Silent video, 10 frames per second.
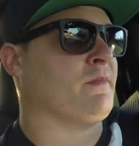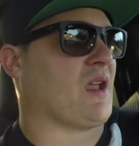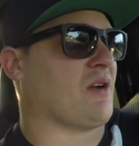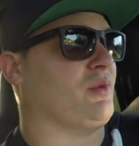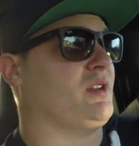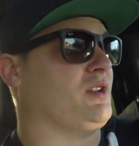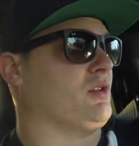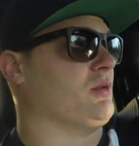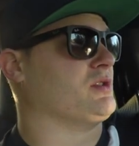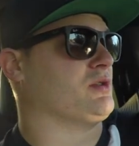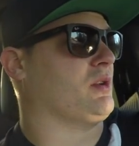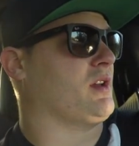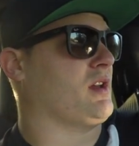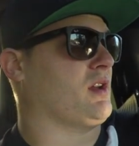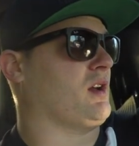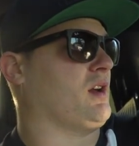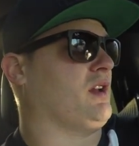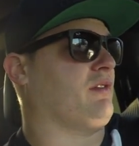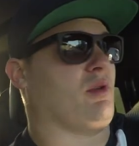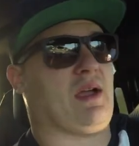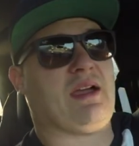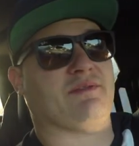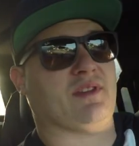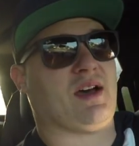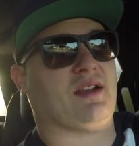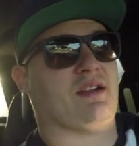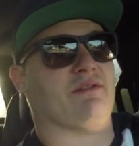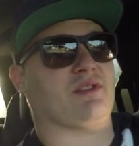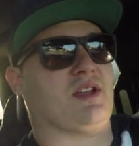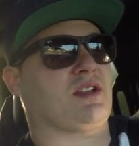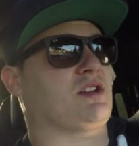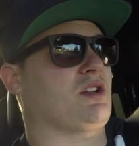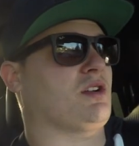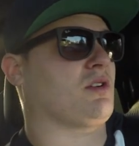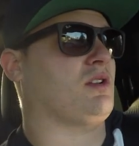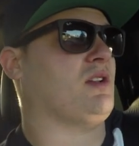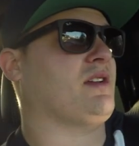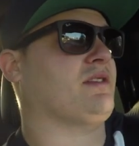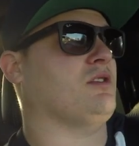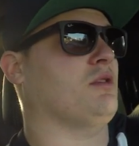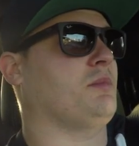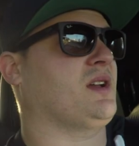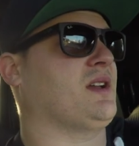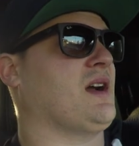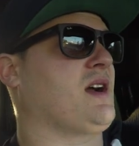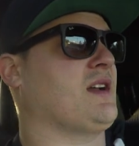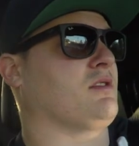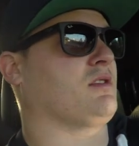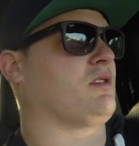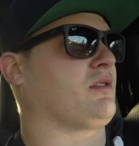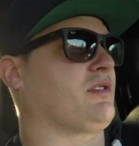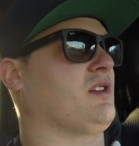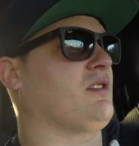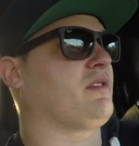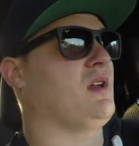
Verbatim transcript: I really do enjoy it. Uh, if you have not ever taken a yoga class and you're a big guy and you're a little stiff,